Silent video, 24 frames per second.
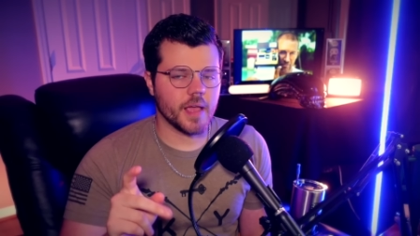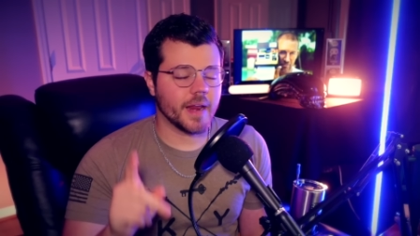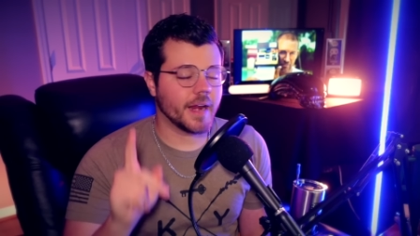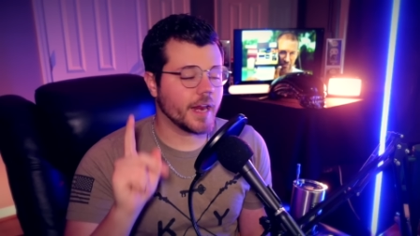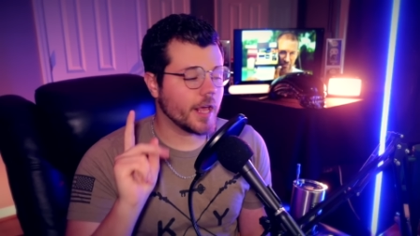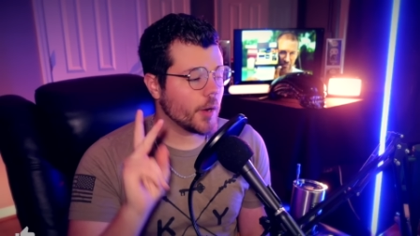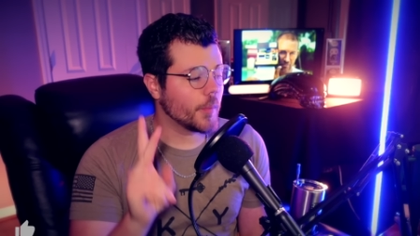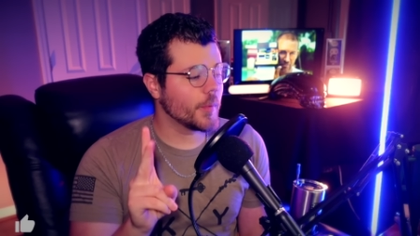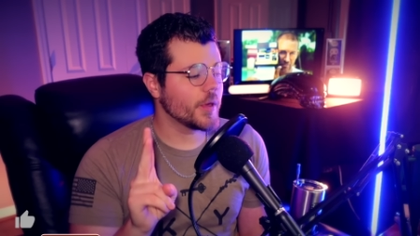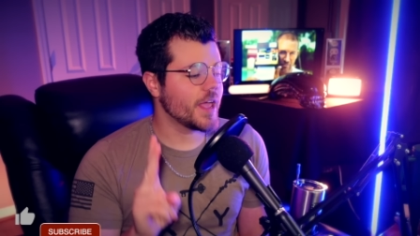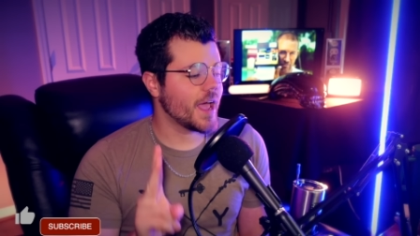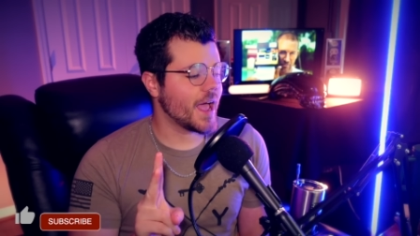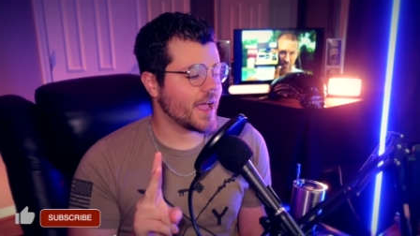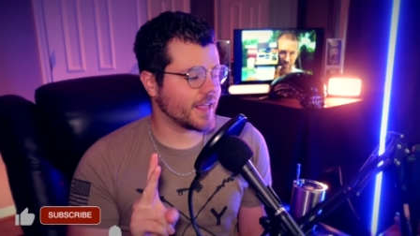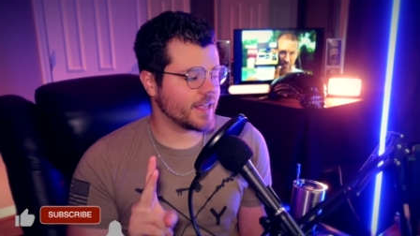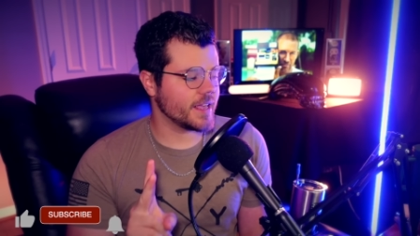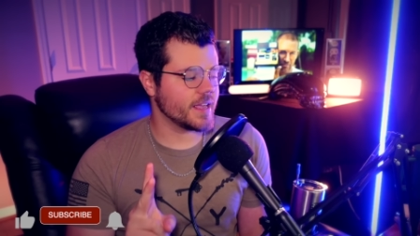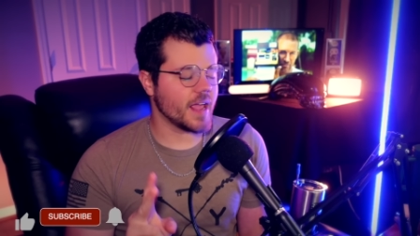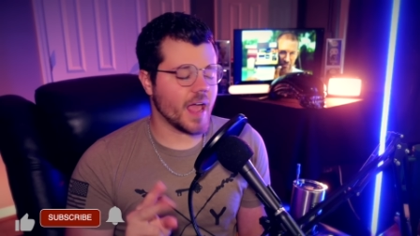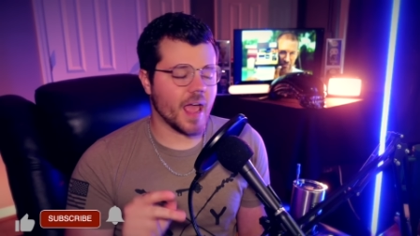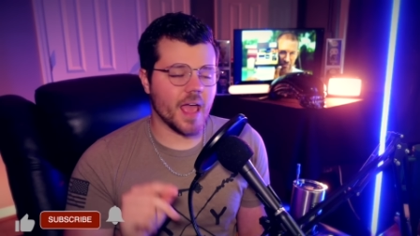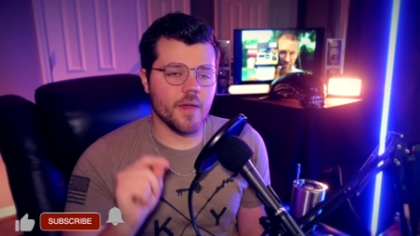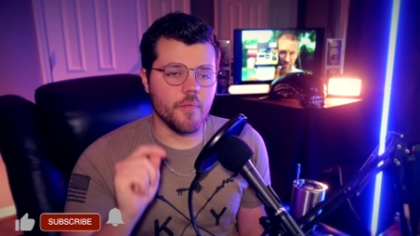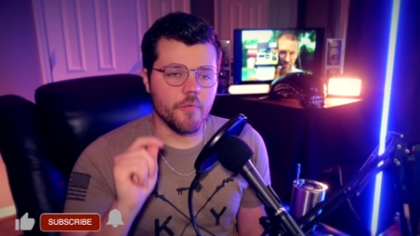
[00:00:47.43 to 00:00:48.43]
And Naomi
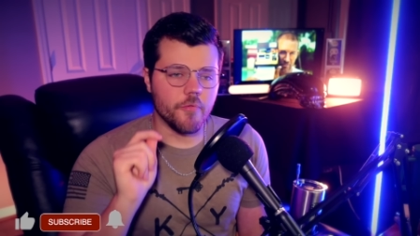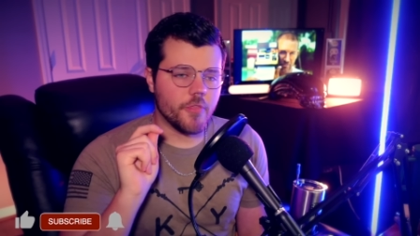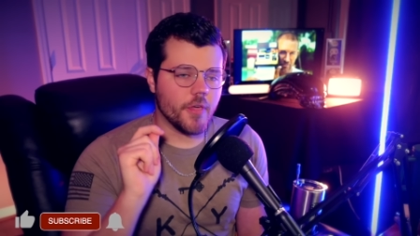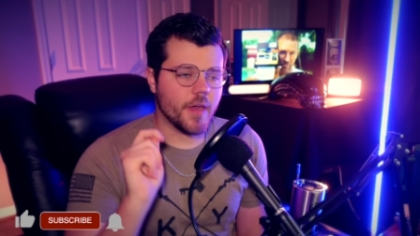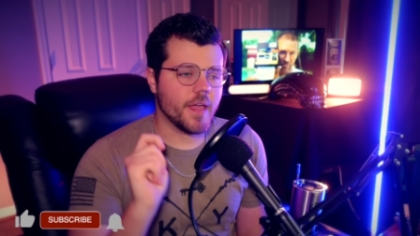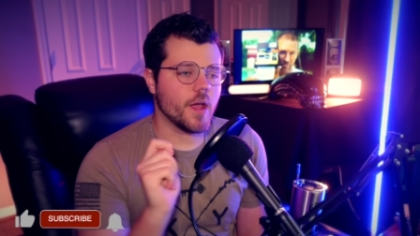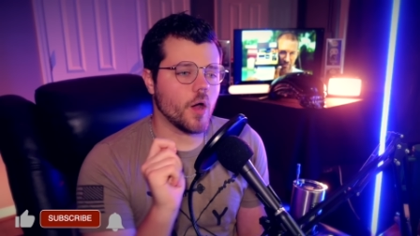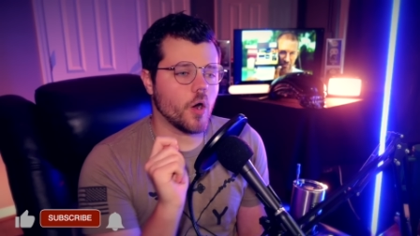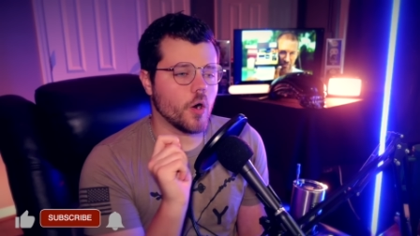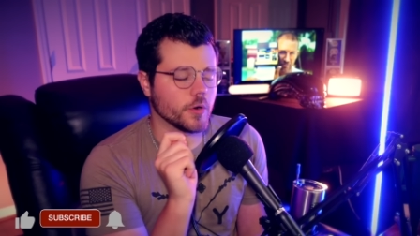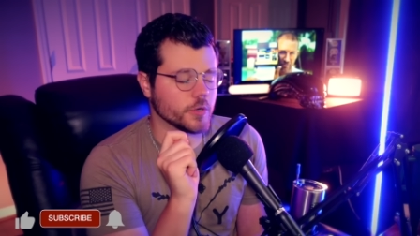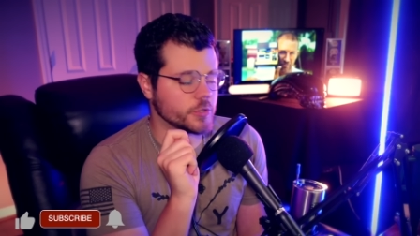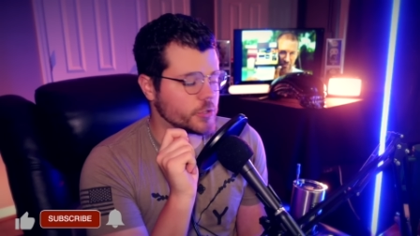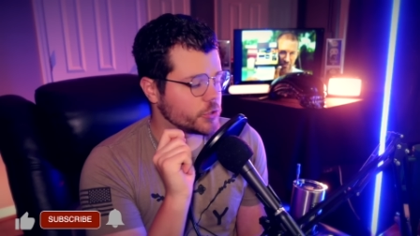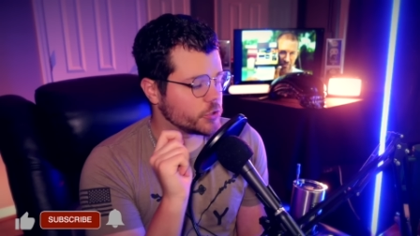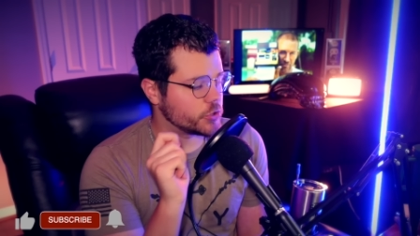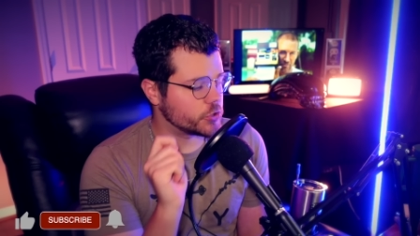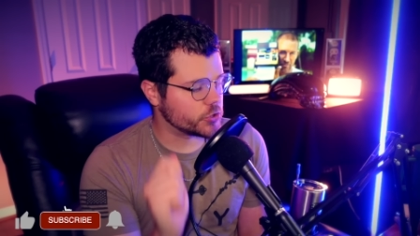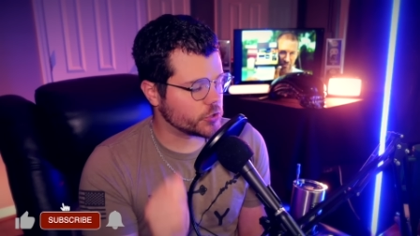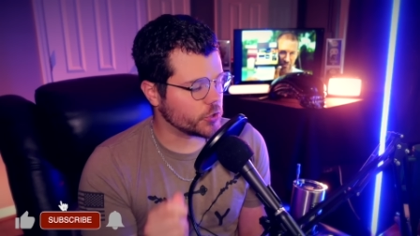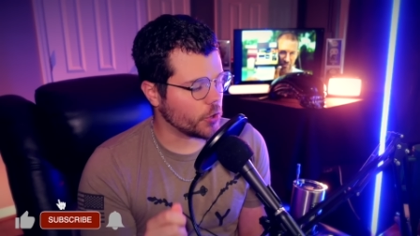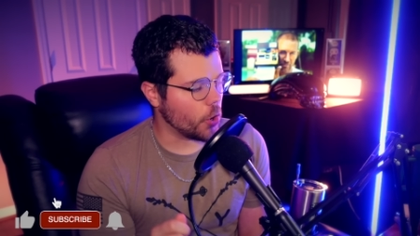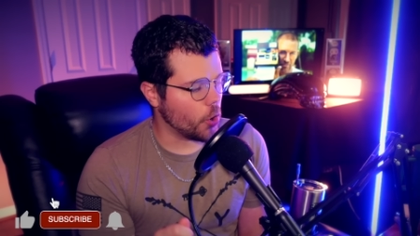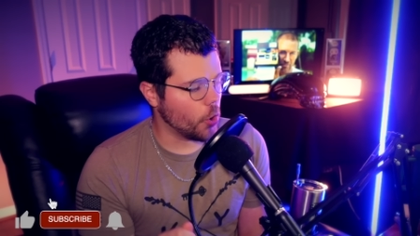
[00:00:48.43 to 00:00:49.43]
Ackie, and they are
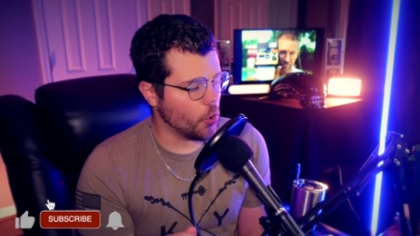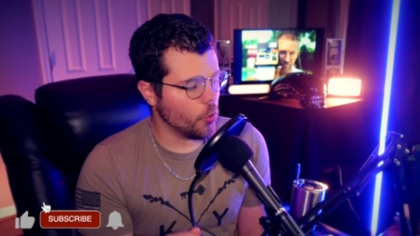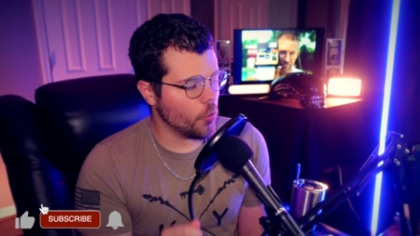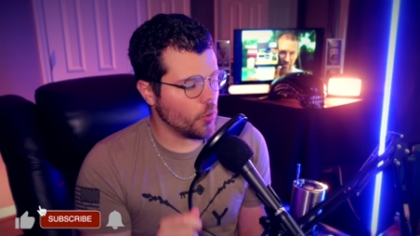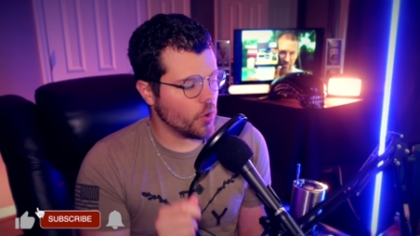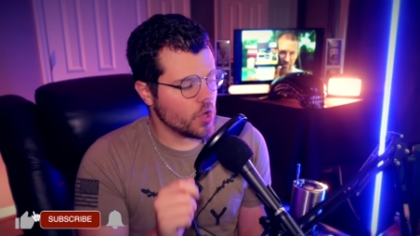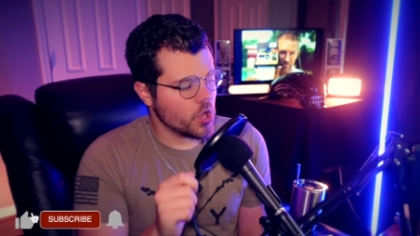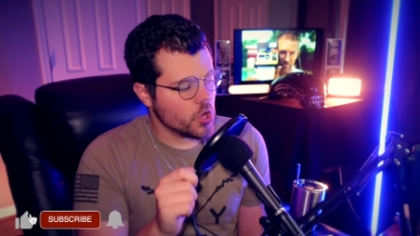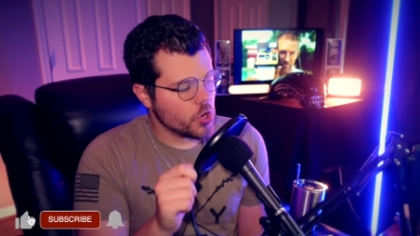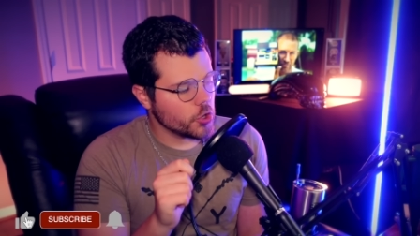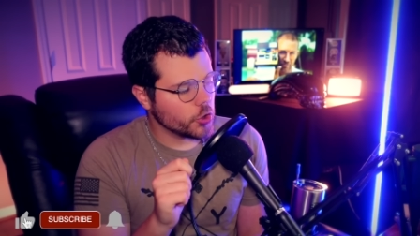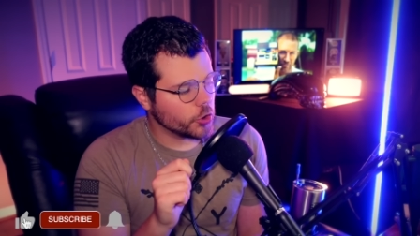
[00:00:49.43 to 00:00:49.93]
so